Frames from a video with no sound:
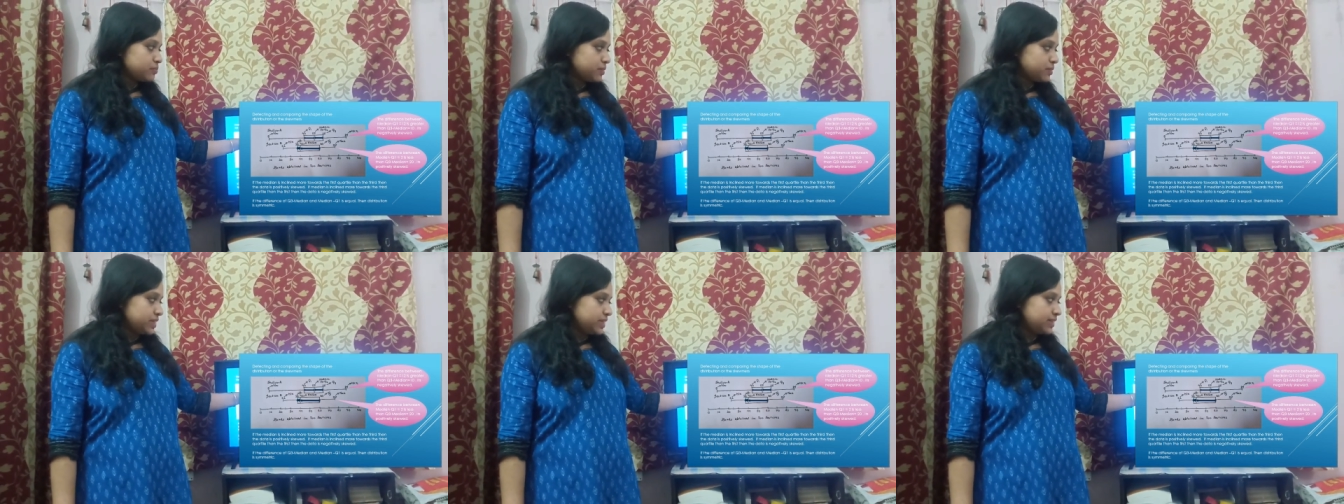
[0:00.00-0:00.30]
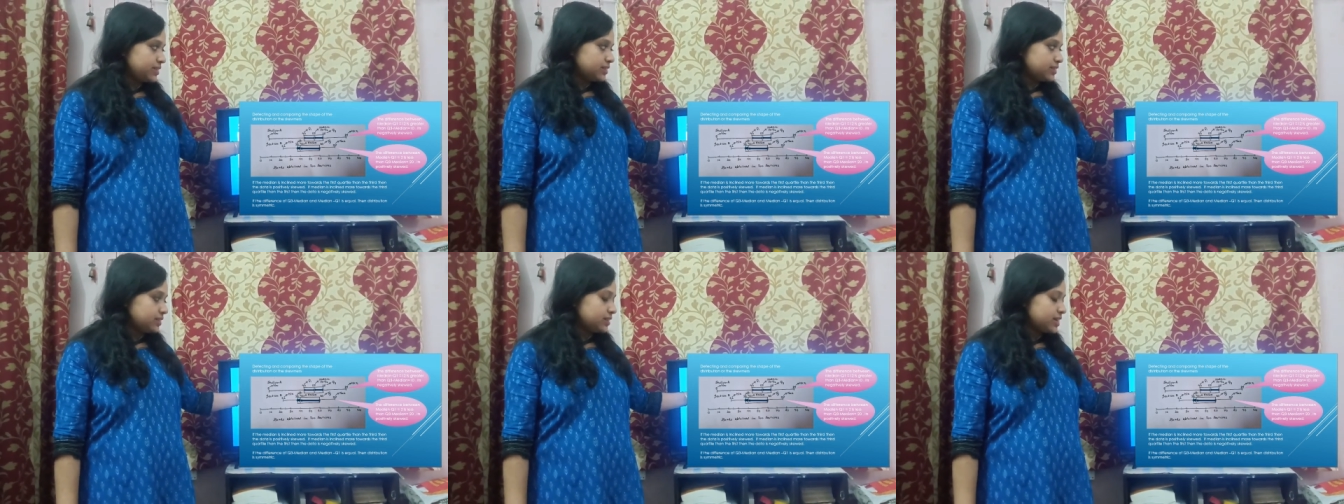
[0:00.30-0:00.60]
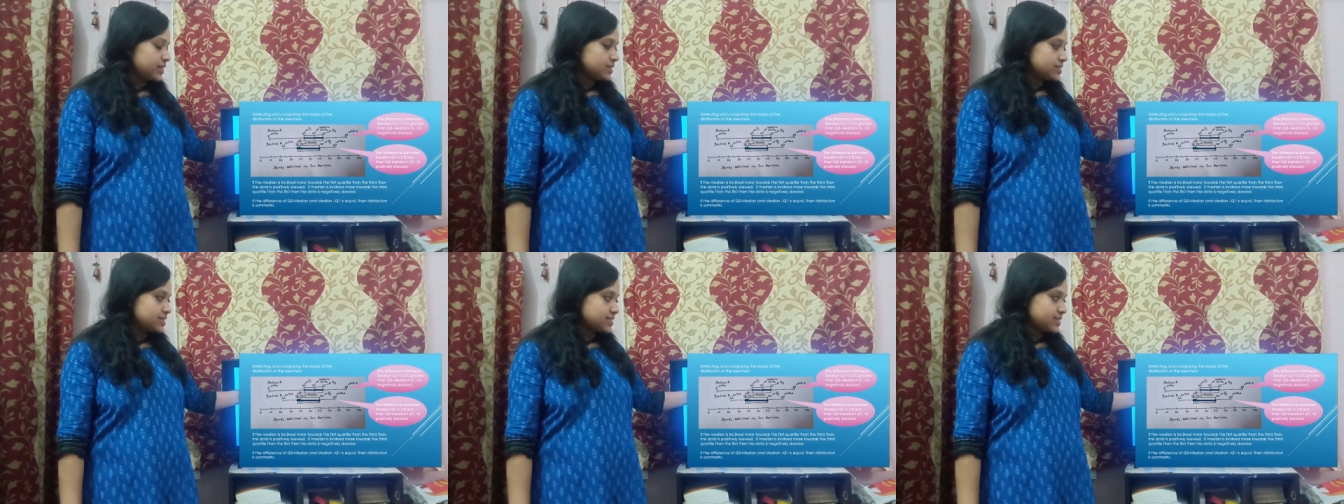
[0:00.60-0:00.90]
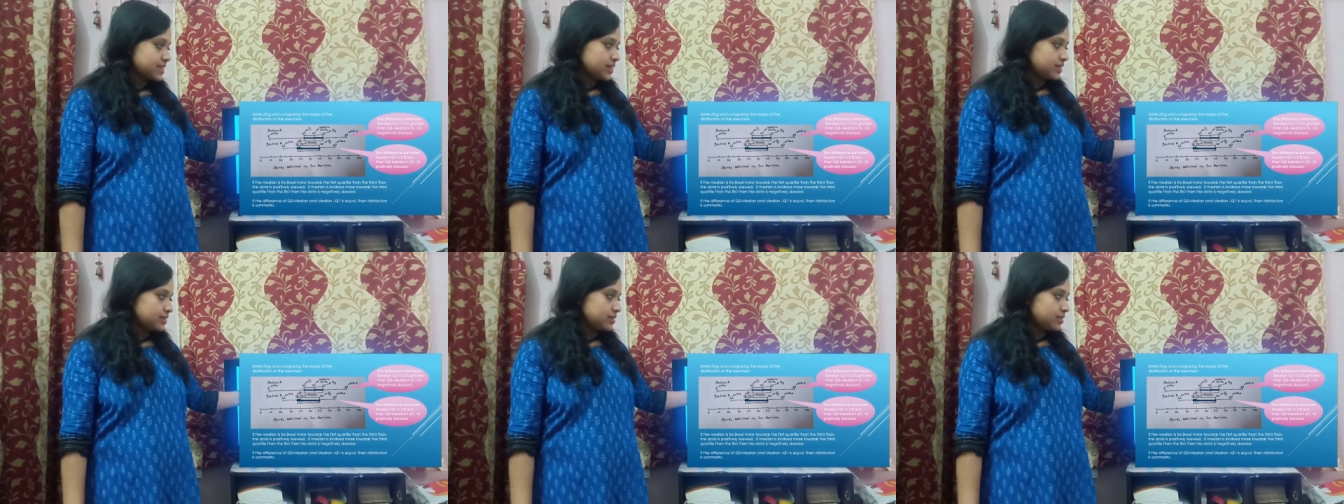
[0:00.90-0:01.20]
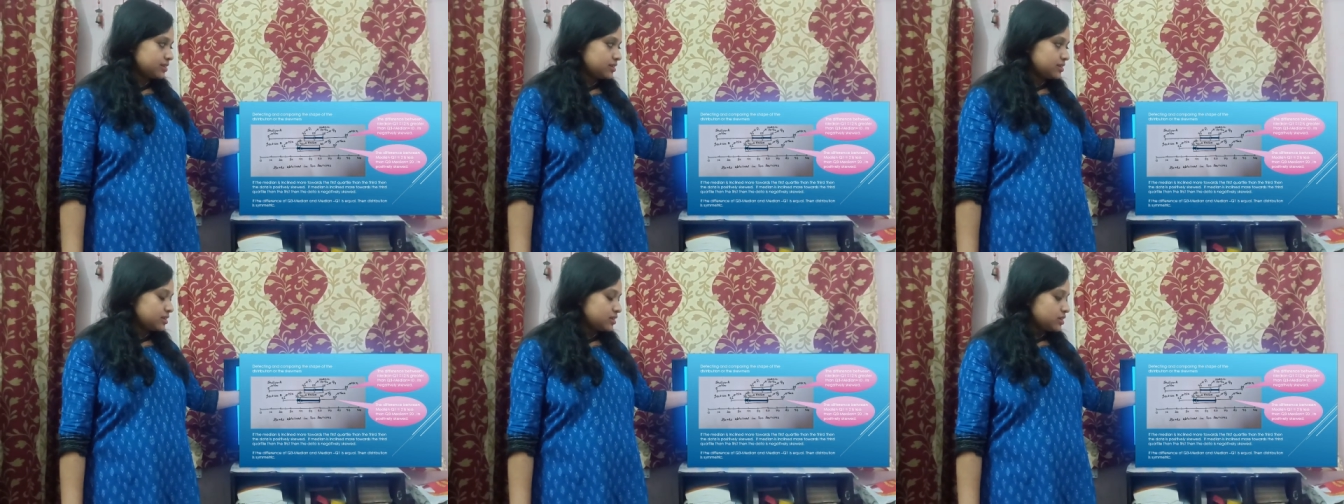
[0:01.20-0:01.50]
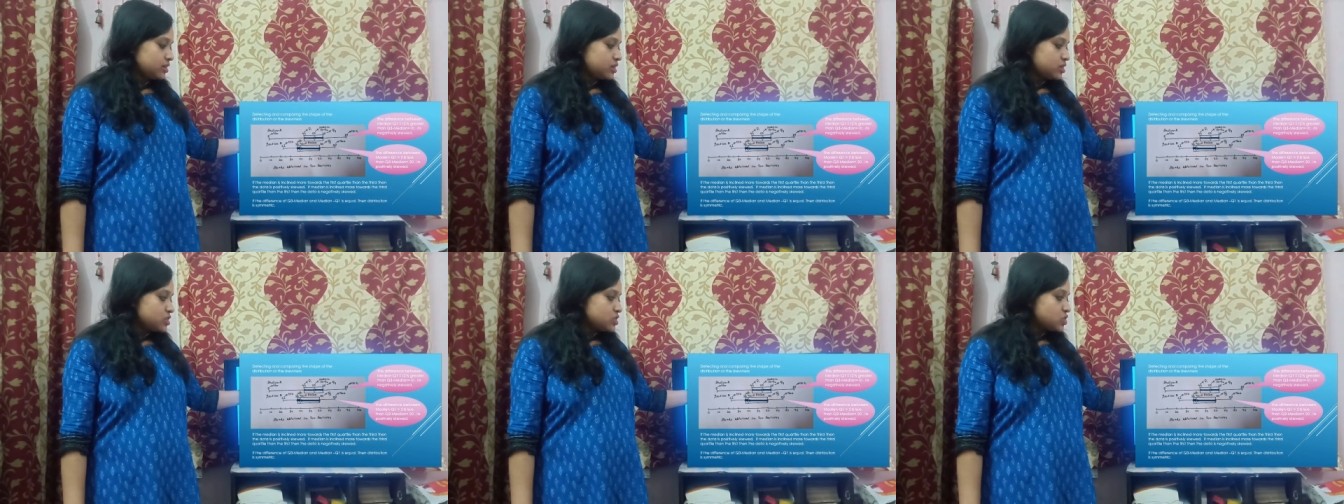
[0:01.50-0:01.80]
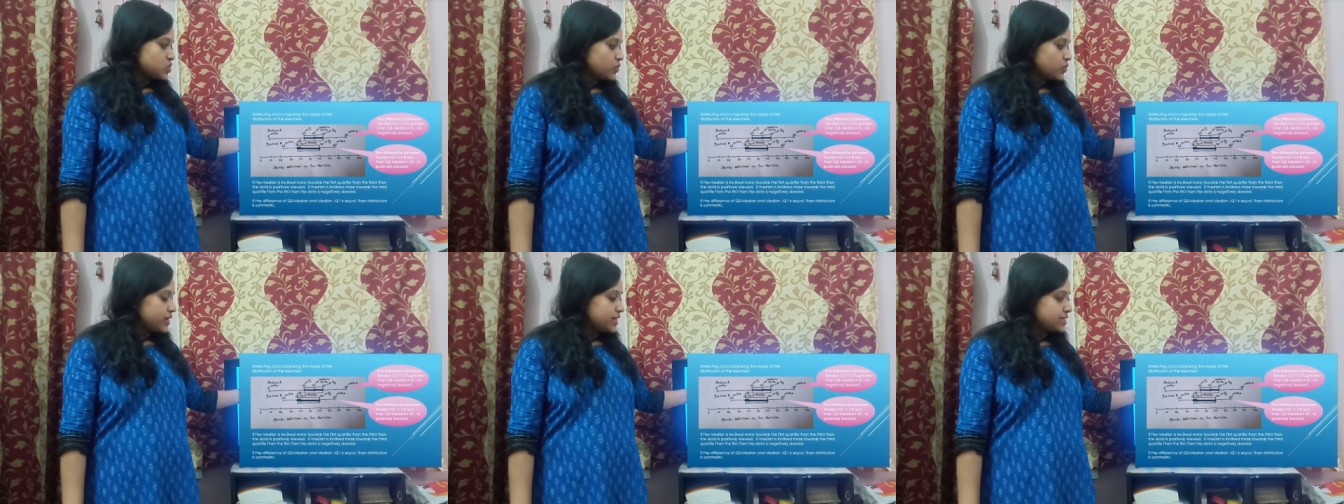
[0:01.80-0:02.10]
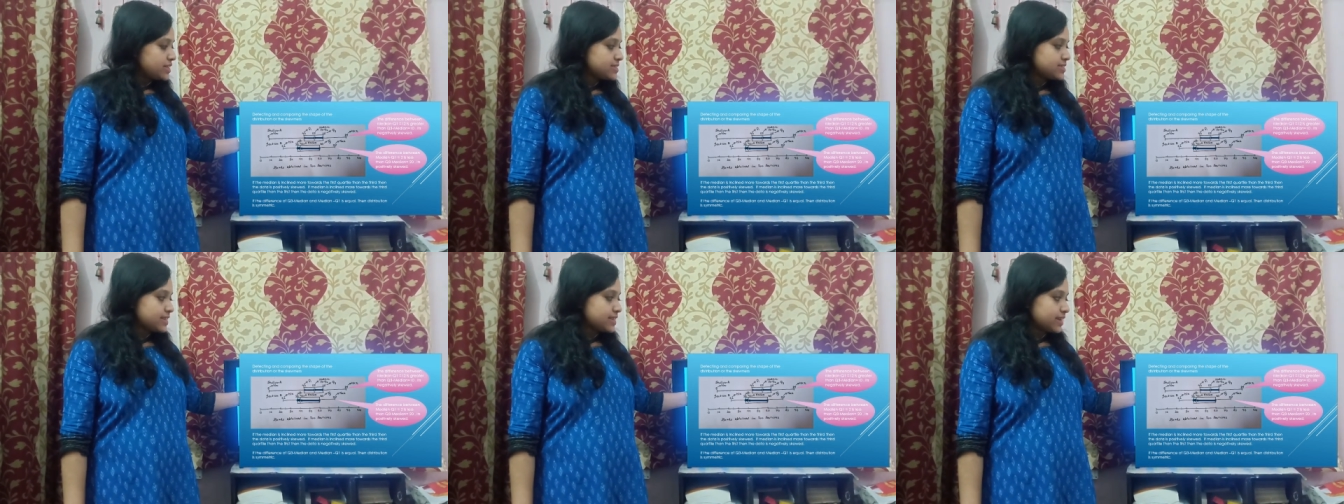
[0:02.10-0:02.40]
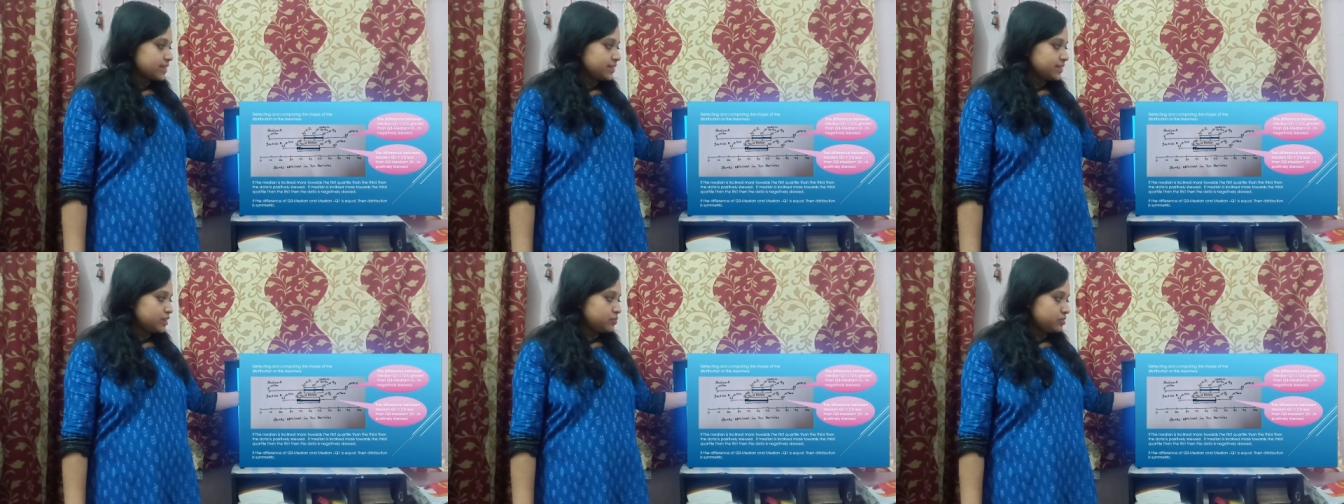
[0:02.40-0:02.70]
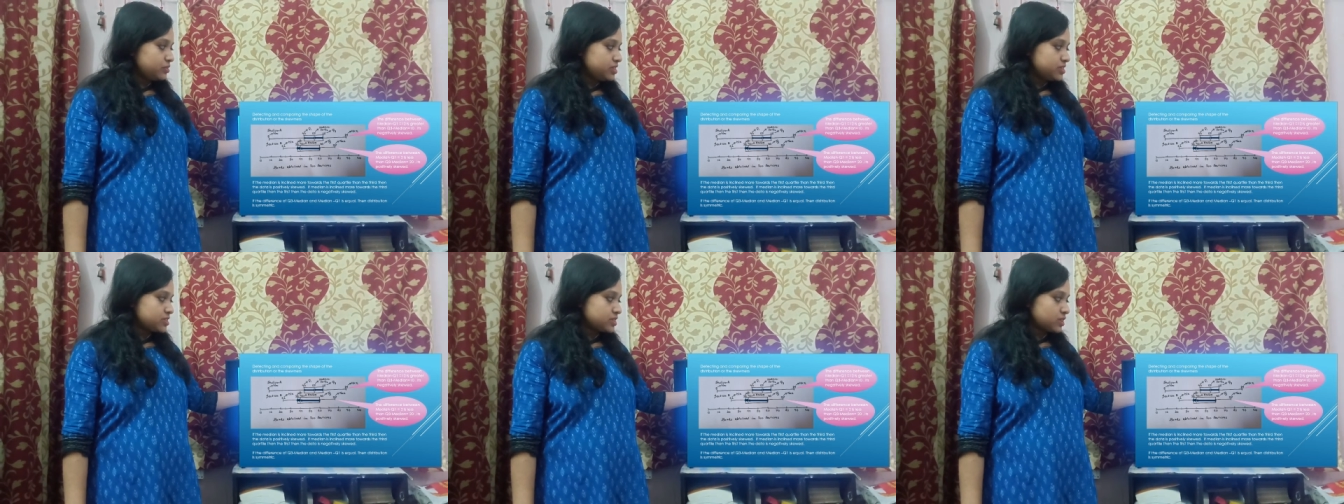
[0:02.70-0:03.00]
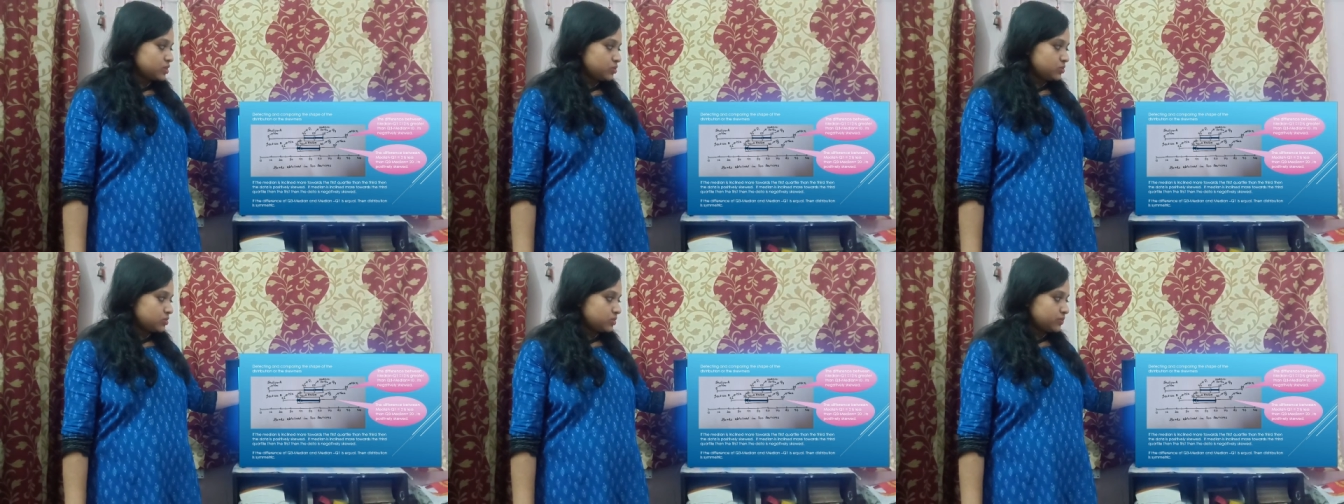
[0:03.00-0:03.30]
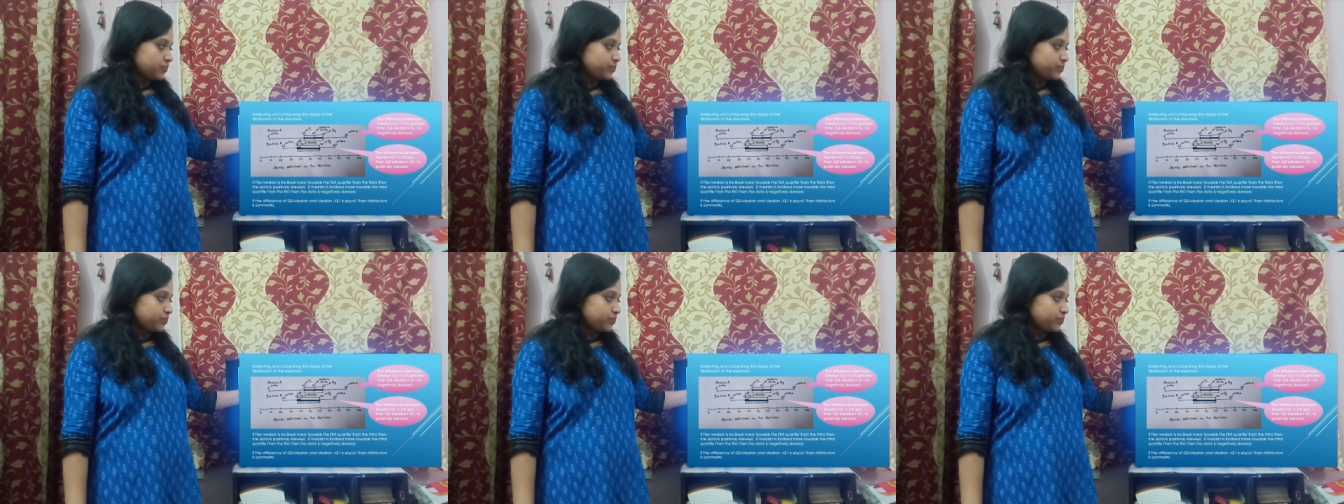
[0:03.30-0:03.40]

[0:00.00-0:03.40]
median, that is 10. So it is negatively skewed.